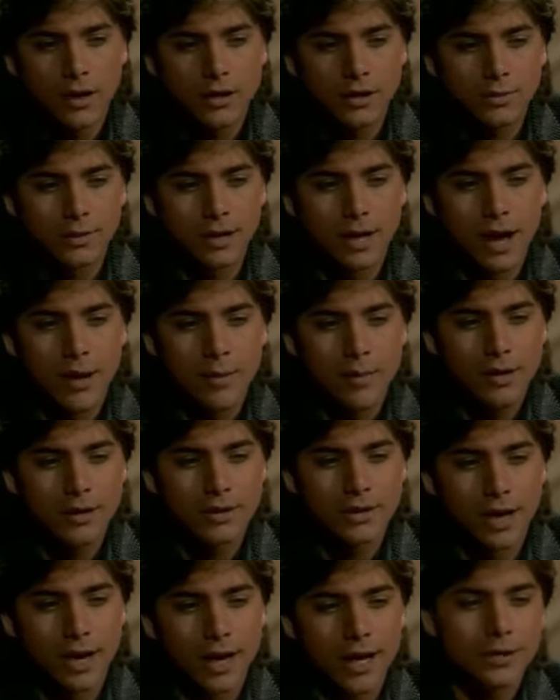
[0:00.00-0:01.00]
Approximately how
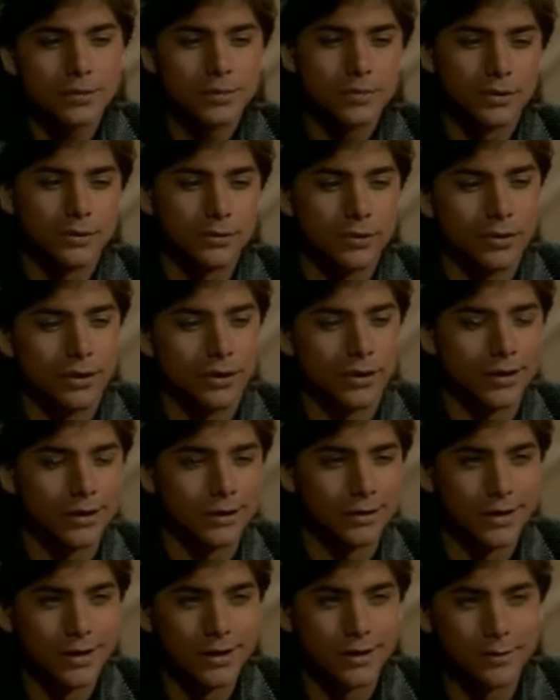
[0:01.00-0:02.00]
much has been rolling
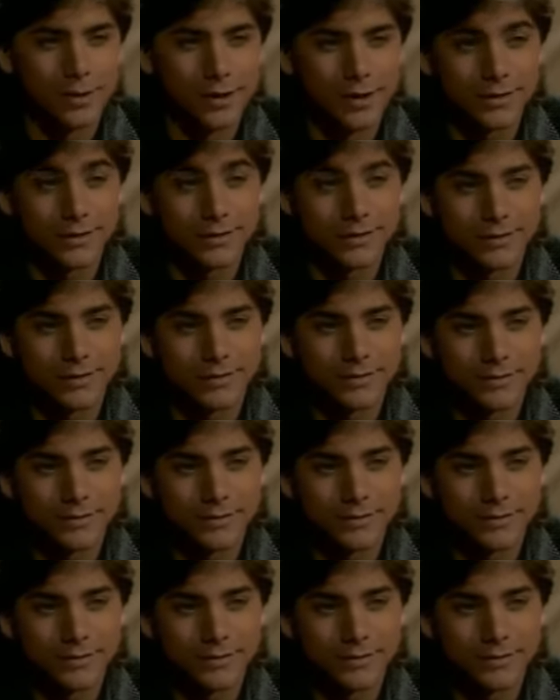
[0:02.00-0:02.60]
on a daily basis?